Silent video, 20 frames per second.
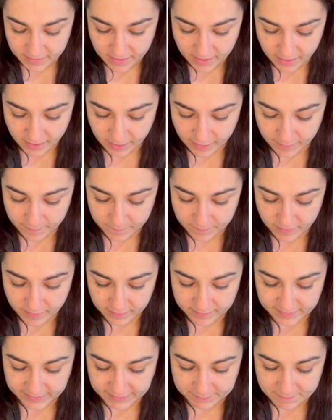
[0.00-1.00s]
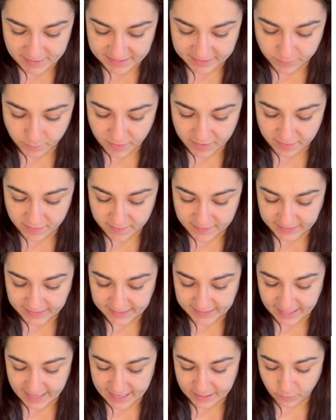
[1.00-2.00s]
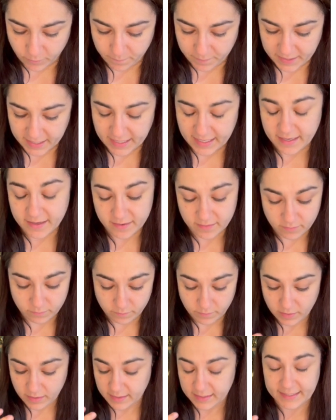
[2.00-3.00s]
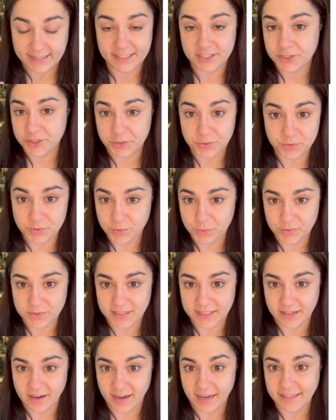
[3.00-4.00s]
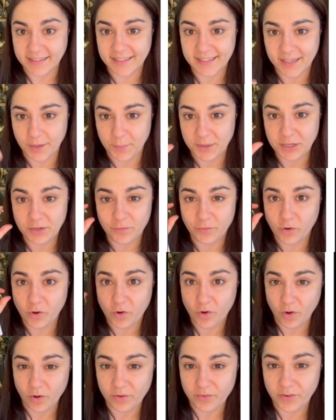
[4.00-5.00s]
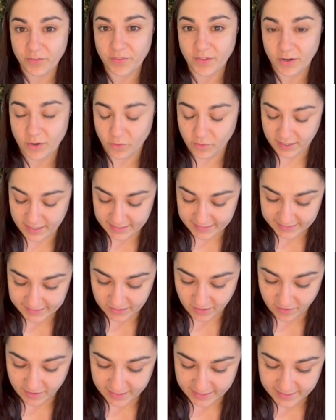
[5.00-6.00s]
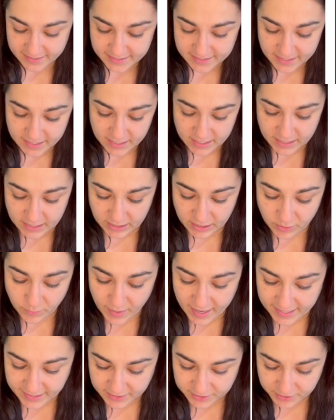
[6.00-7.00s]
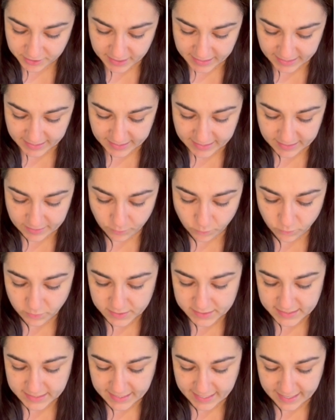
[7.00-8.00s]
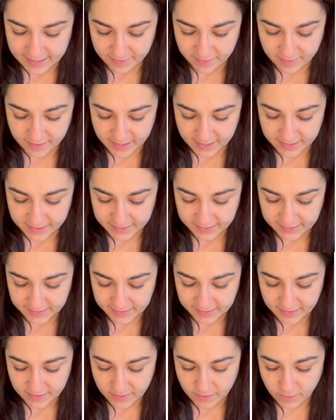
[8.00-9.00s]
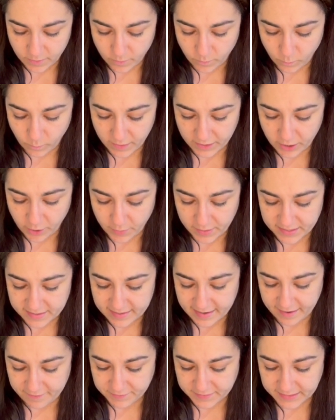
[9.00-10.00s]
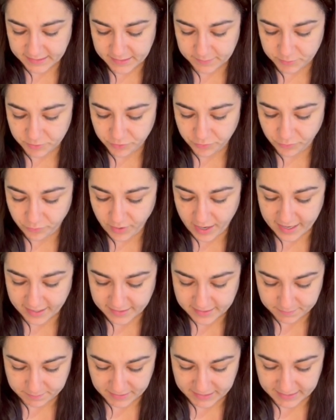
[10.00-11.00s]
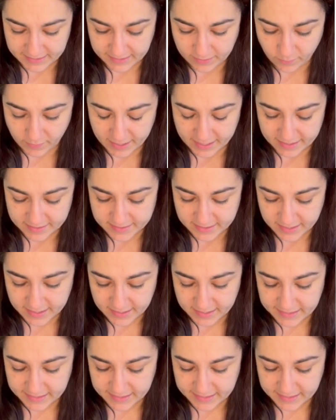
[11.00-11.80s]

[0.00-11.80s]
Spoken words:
It doesn't matter whether this is a or b, it's the two shorter sides. So when you've got the longest side, you actually, in order to get this, we're going to have to subtract b squared.